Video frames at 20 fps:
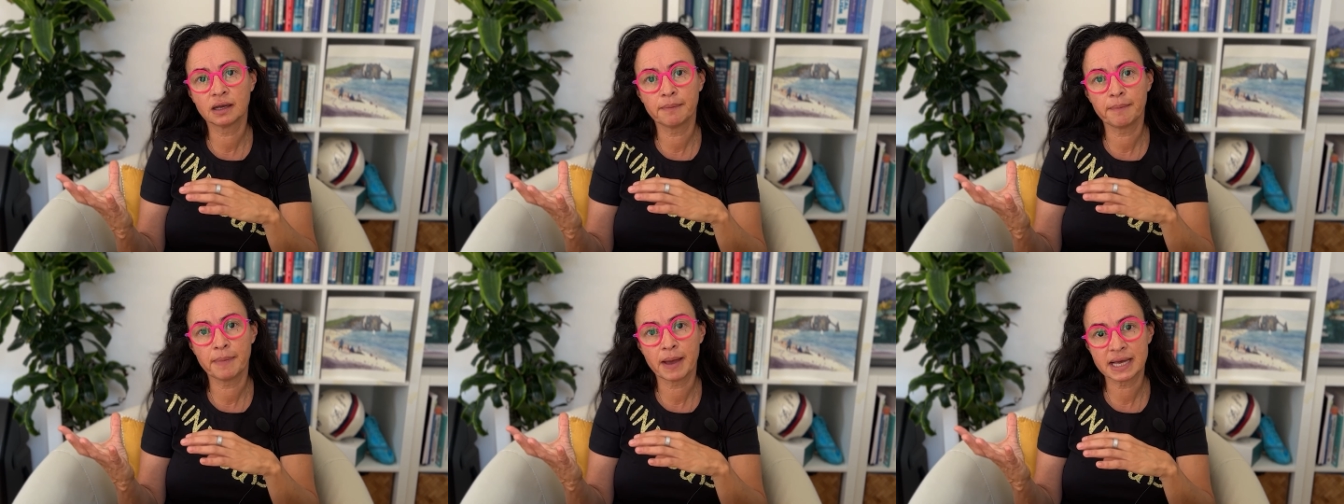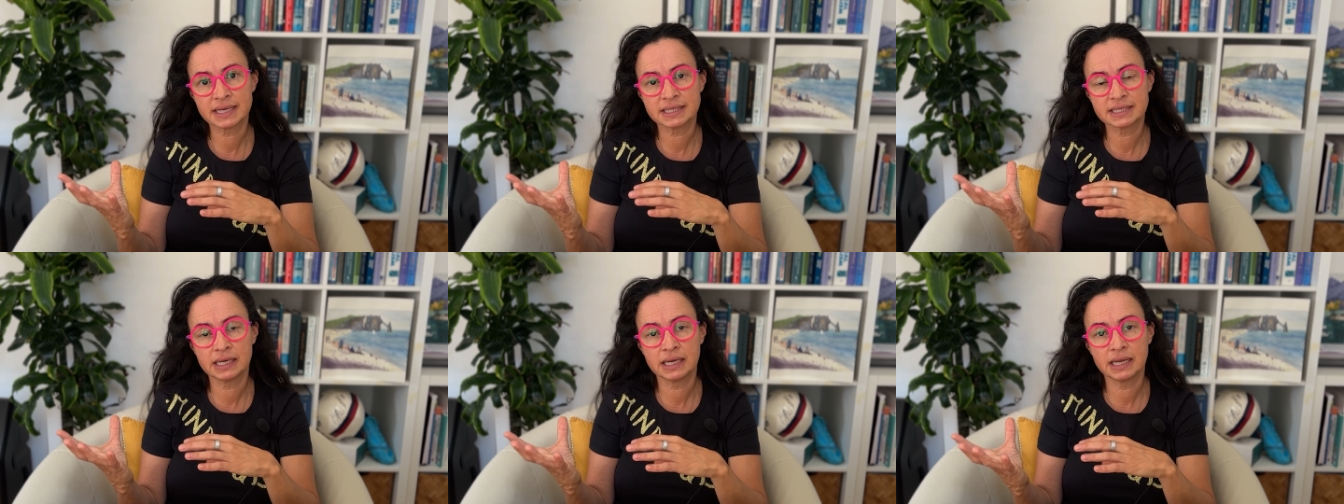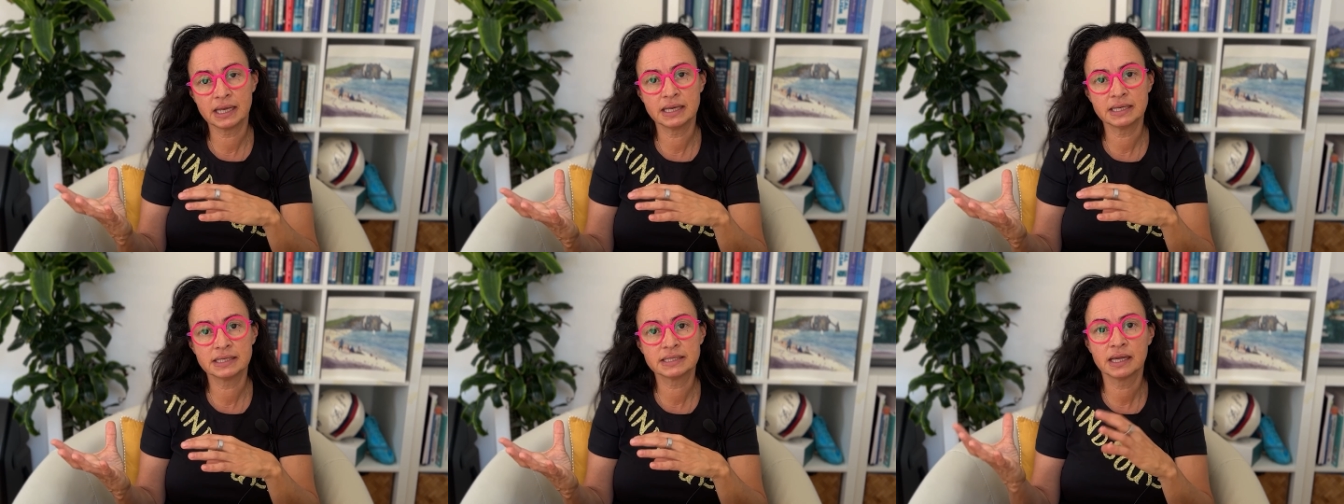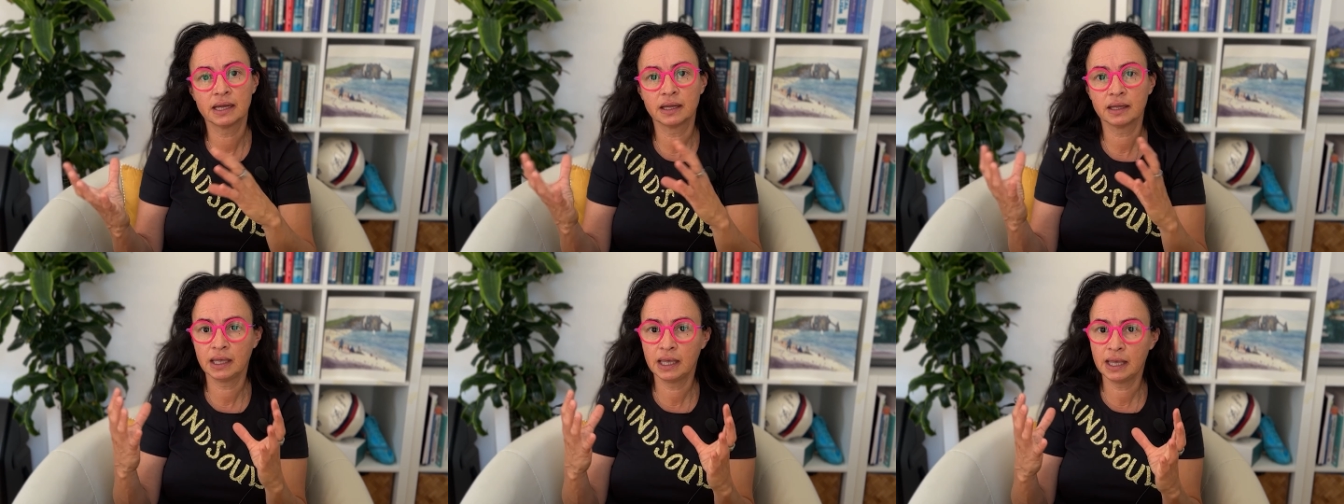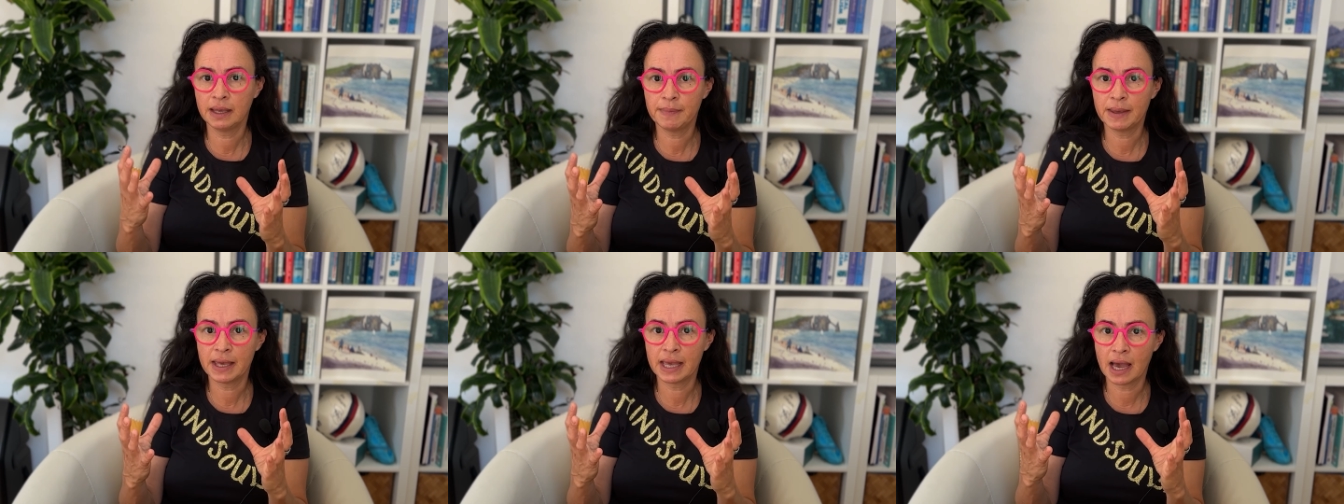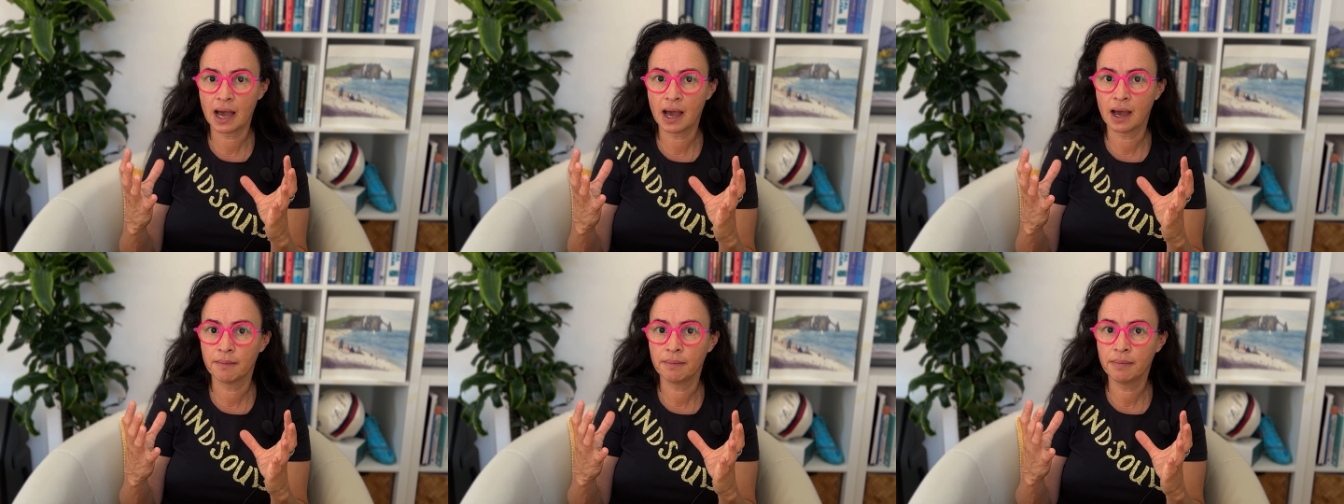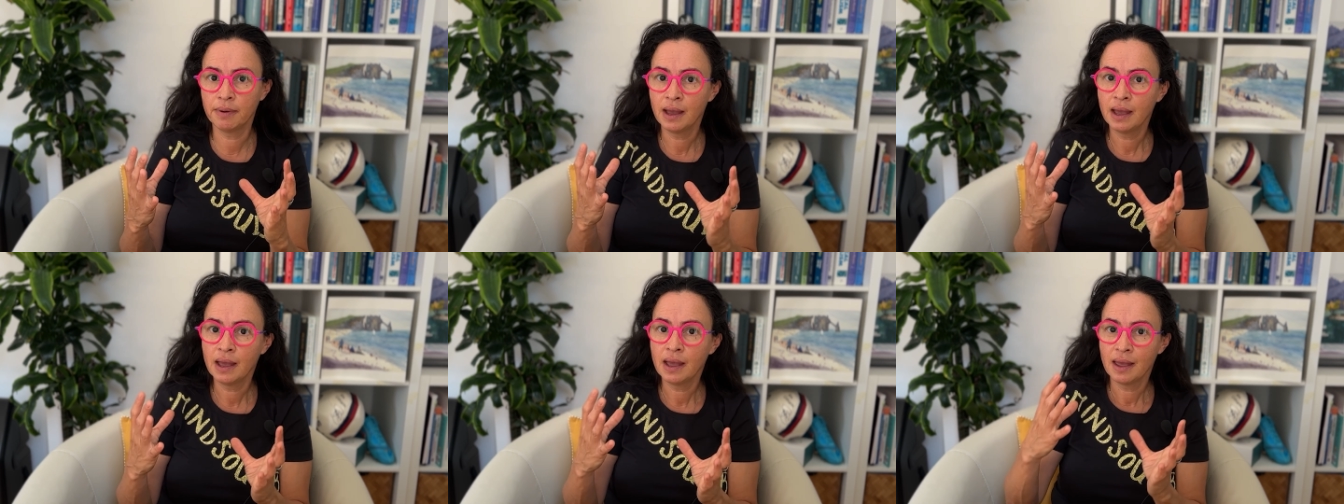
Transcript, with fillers: capacity is not keeping up,